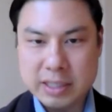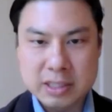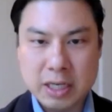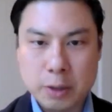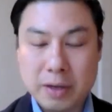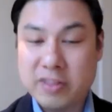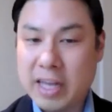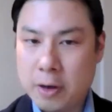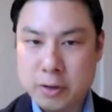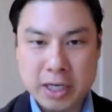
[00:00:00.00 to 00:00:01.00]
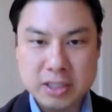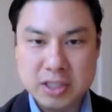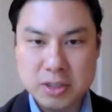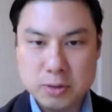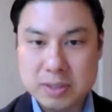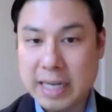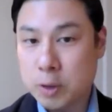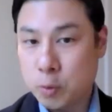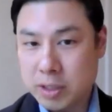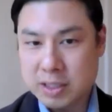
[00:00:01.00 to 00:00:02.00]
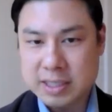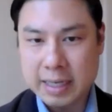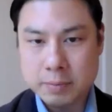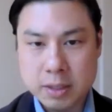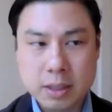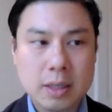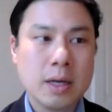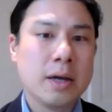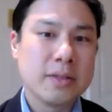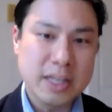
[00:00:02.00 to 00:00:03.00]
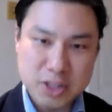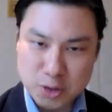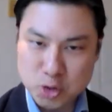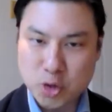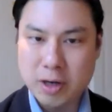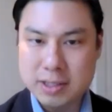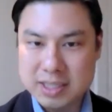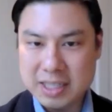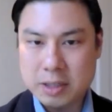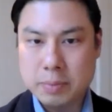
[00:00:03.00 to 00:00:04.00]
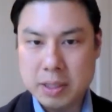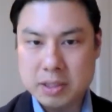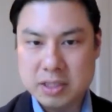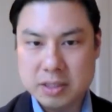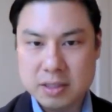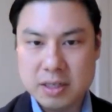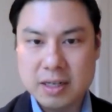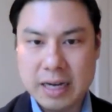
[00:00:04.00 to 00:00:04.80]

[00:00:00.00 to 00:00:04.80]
So if they are going to take a witness statement, they do try and see the person